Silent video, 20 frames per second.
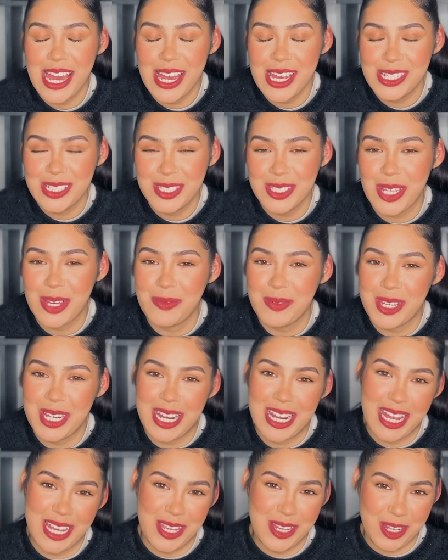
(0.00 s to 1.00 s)
And so I'm going
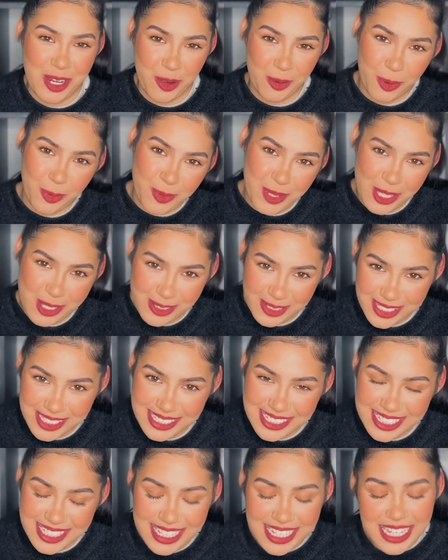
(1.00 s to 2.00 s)
to let you know what we
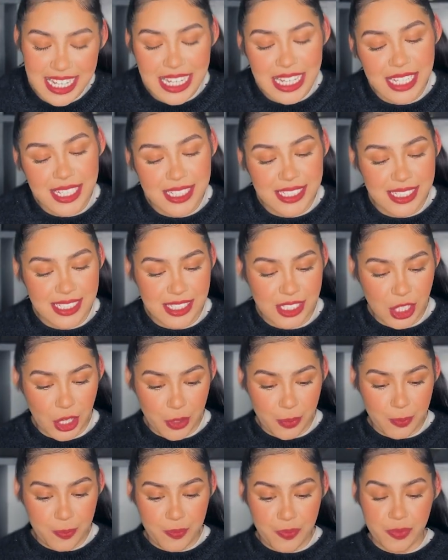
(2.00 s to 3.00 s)
used. So
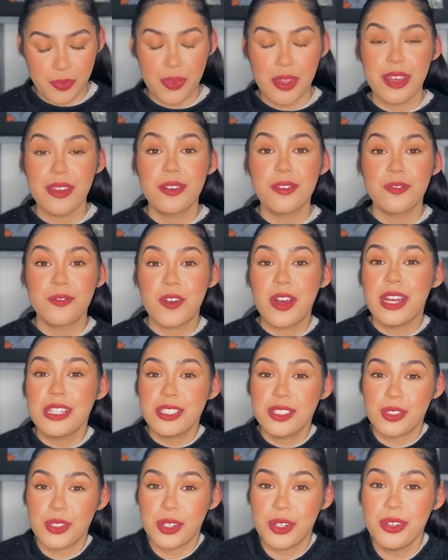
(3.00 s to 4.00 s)

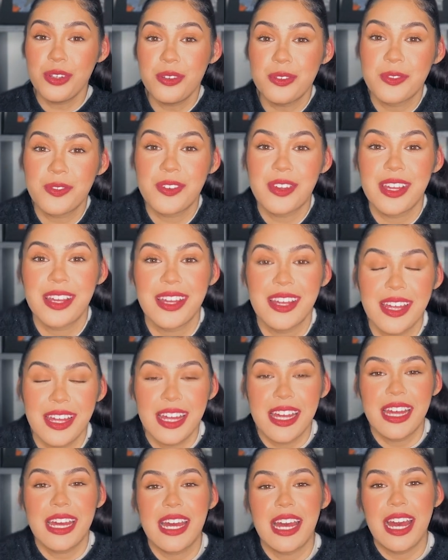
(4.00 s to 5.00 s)
first off,
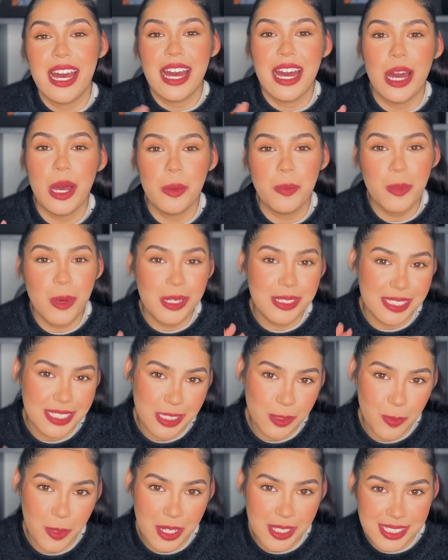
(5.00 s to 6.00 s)
a
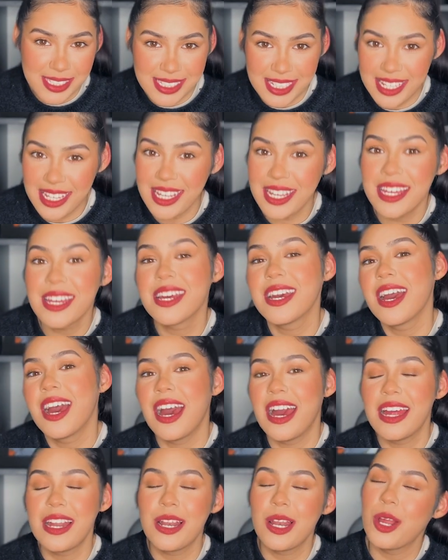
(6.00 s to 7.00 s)
Moses basket.
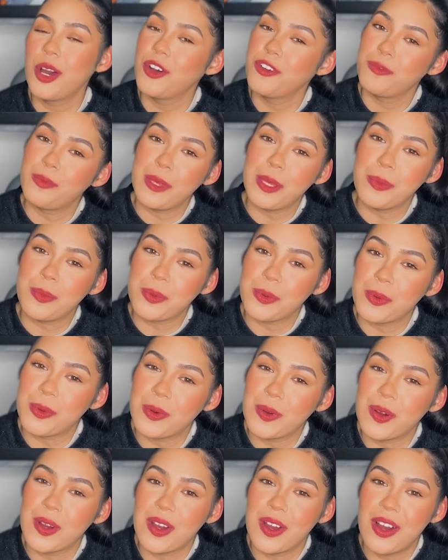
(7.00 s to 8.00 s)
A lot of
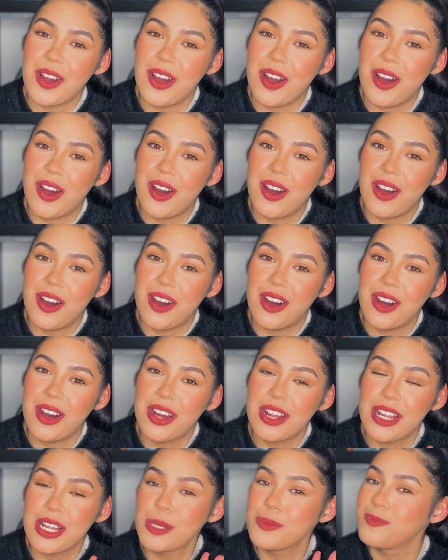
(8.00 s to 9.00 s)
people are
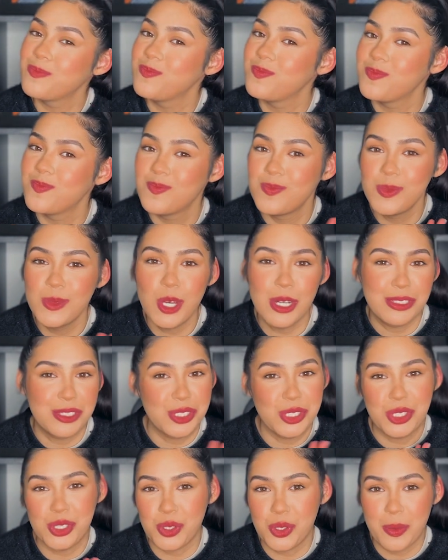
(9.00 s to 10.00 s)
not
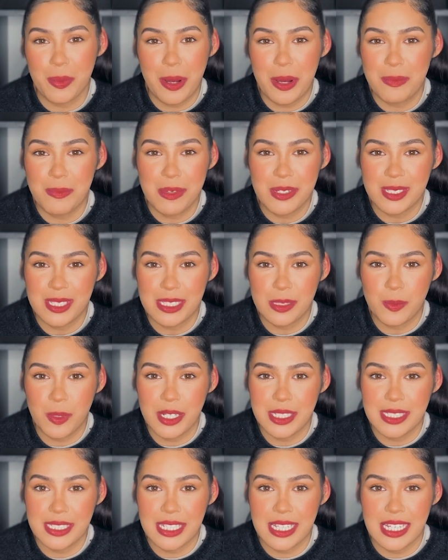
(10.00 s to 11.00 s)
too sure about a Moses
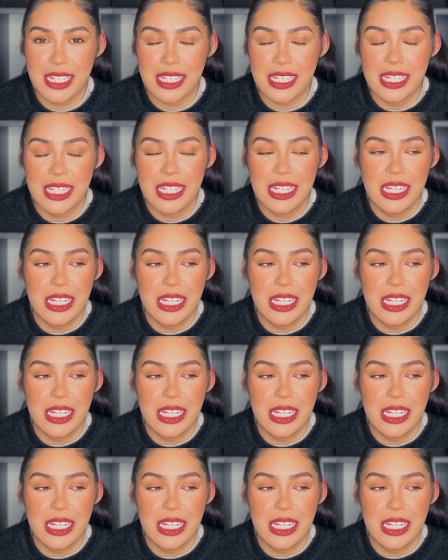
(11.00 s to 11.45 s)
basket.